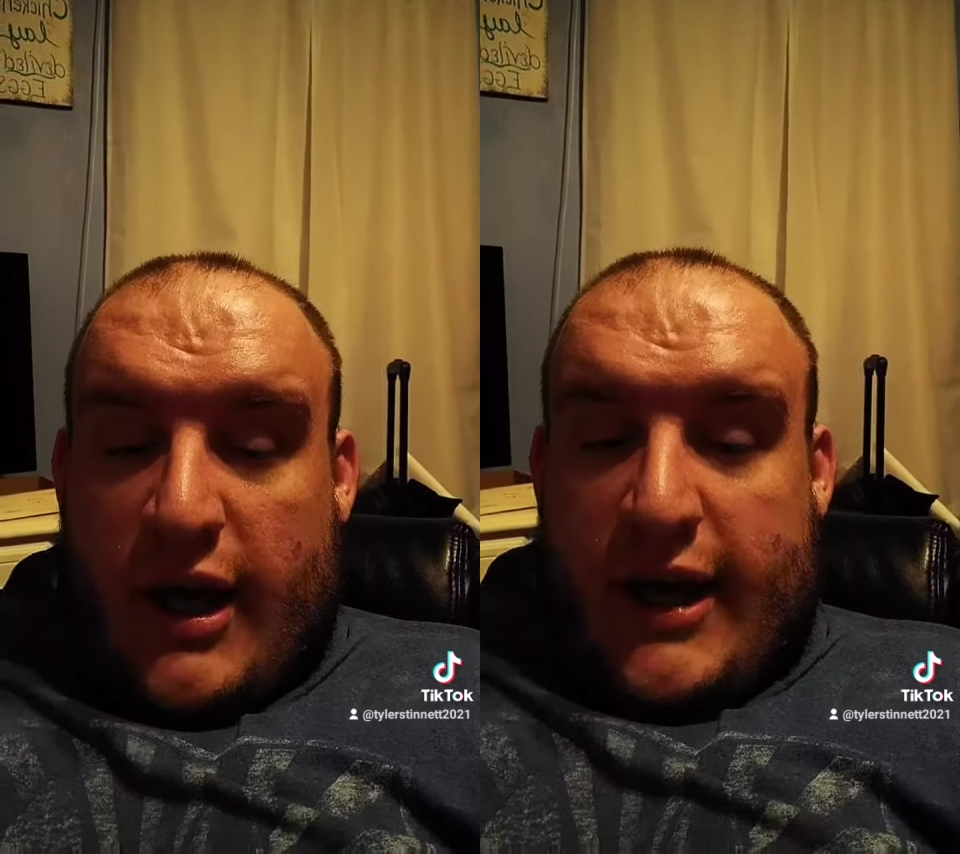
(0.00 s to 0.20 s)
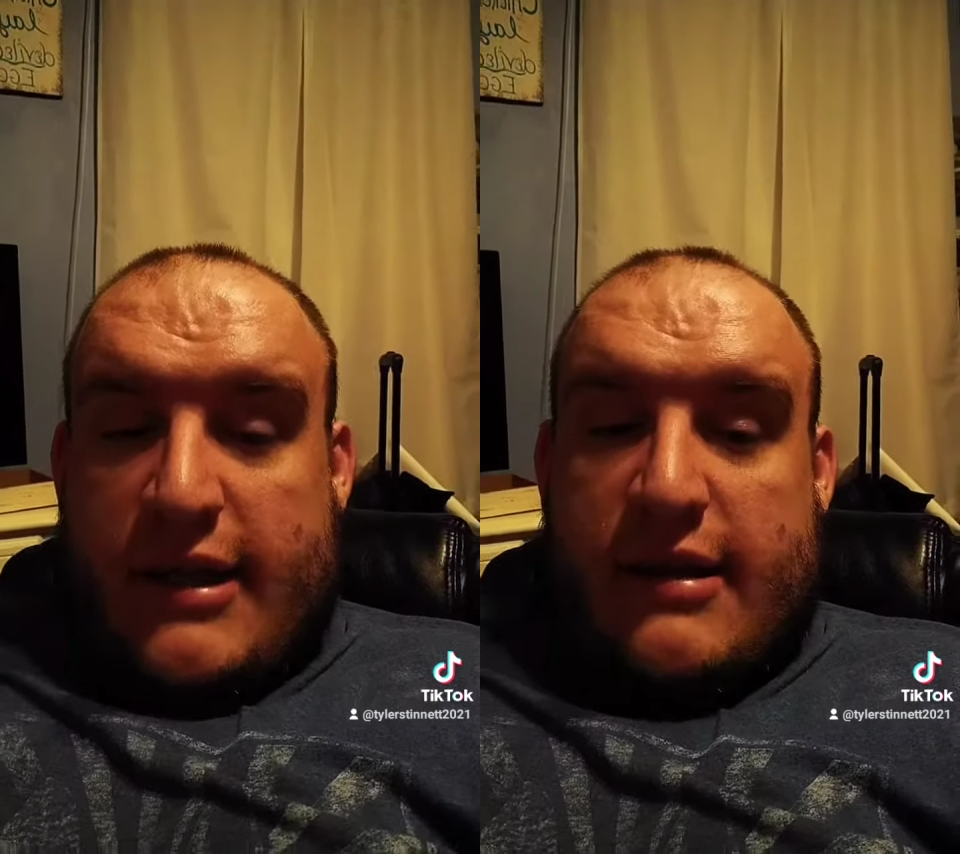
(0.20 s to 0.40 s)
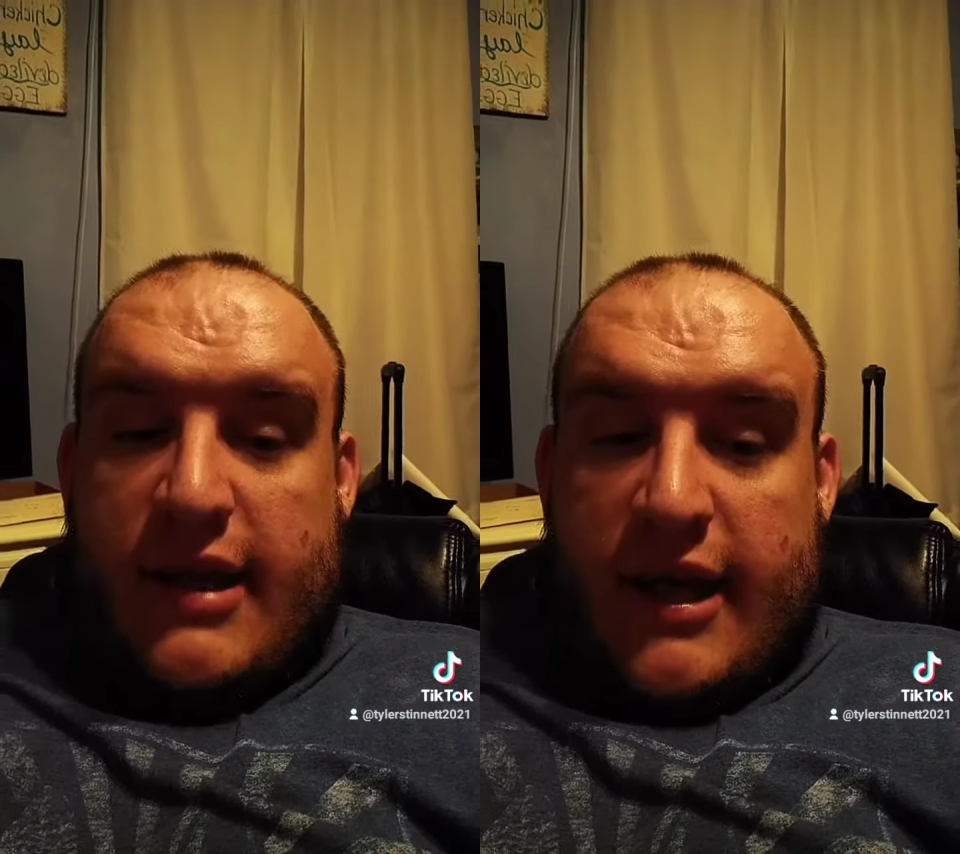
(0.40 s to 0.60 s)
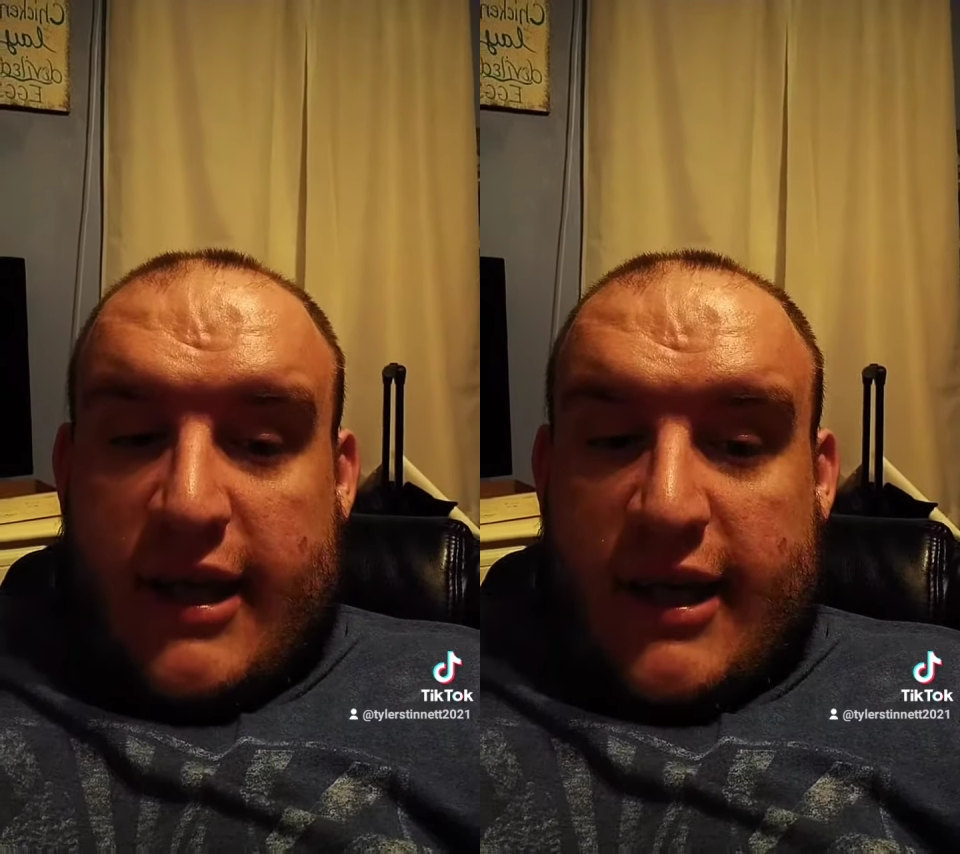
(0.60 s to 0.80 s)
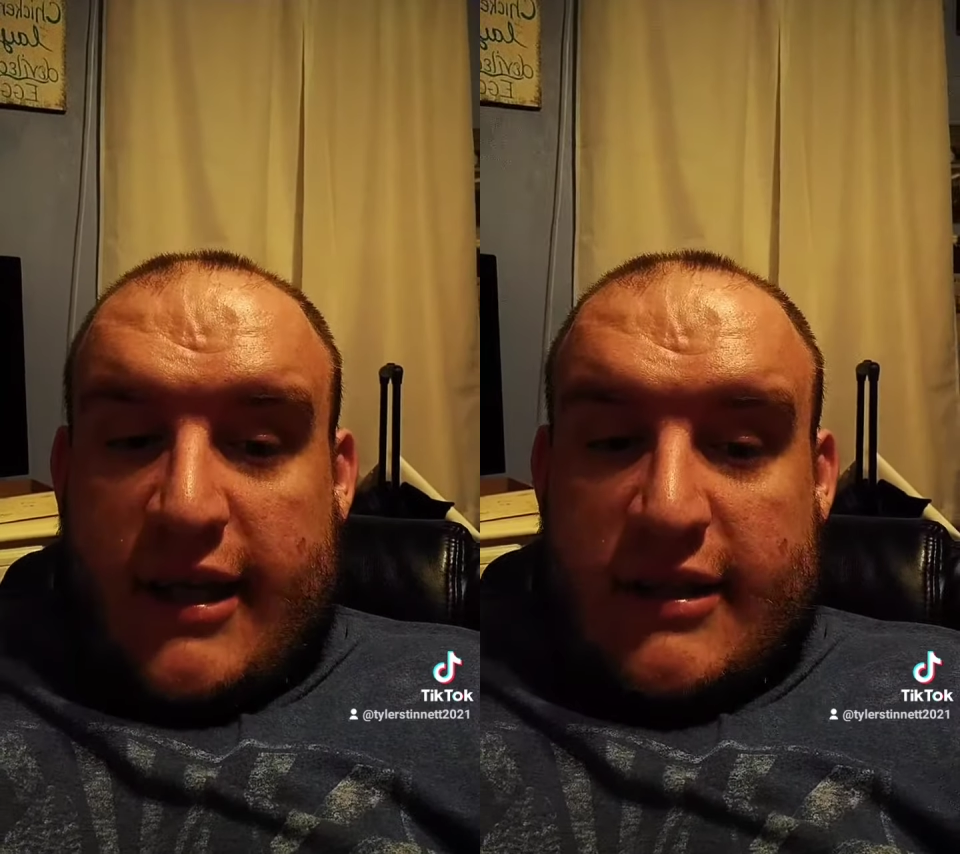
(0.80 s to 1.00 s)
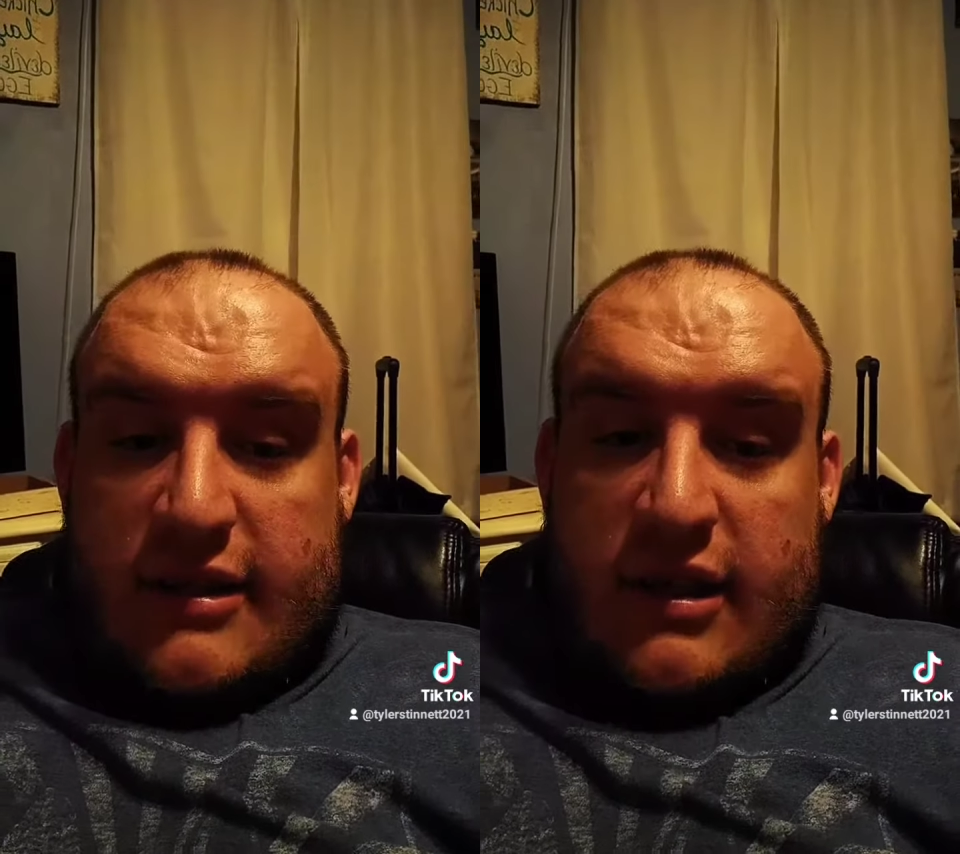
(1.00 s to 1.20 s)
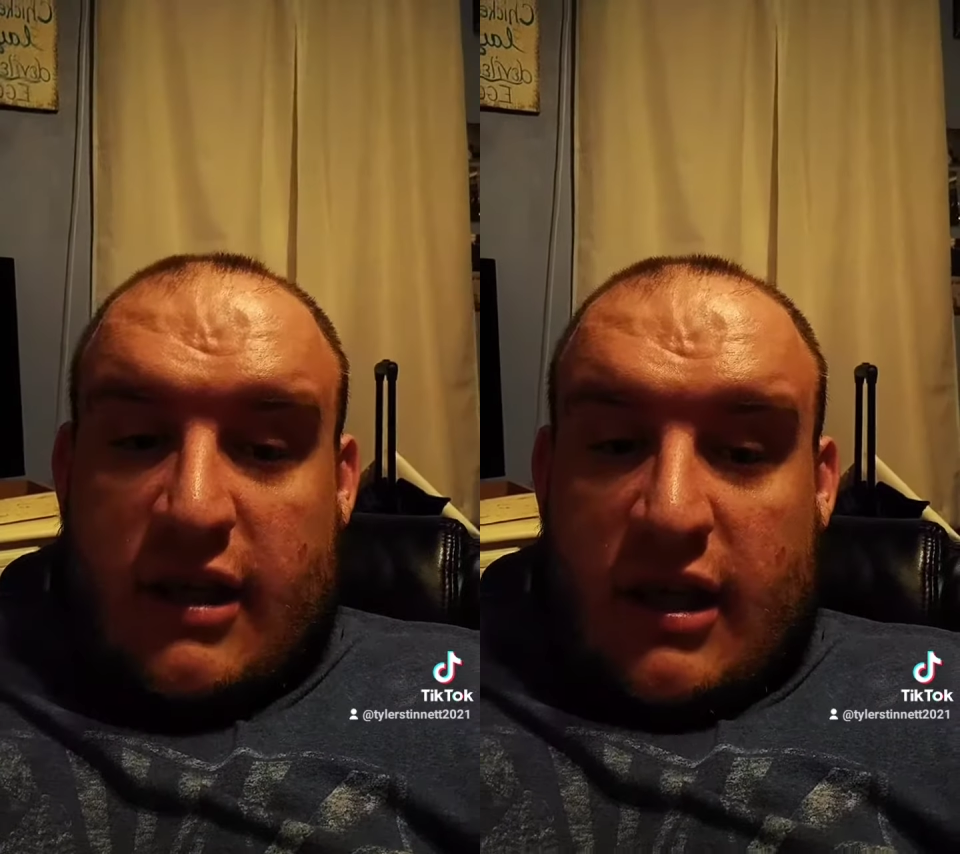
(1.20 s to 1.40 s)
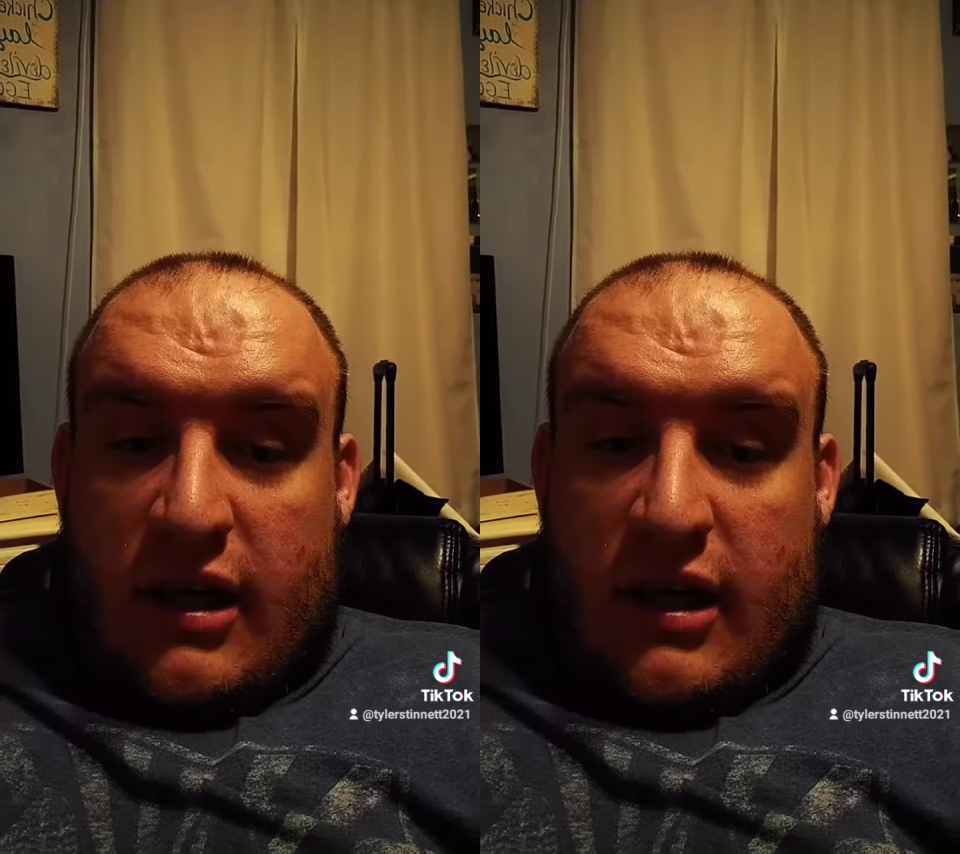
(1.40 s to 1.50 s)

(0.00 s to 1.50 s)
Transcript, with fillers: And the thing is